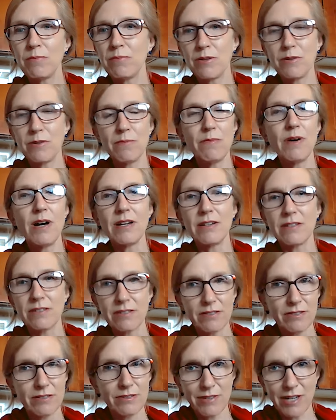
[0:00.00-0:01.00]
per
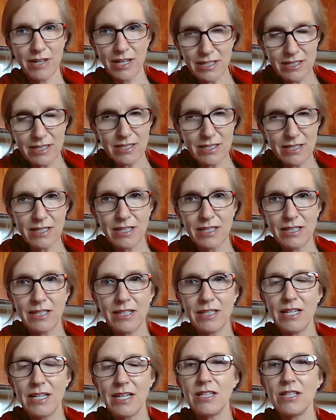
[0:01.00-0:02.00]
month, right,
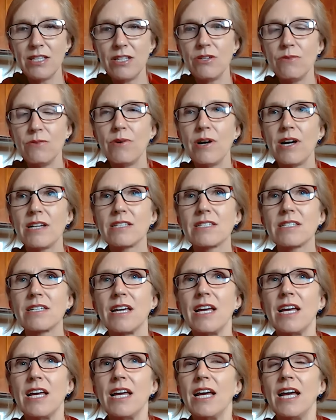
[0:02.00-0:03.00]
in, in the U S,
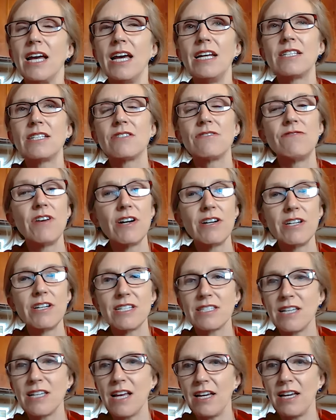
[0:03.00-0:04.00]
and it's very
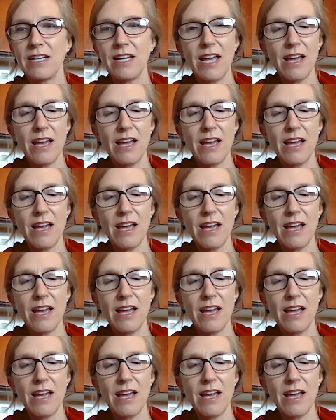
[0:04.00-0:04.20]
sad.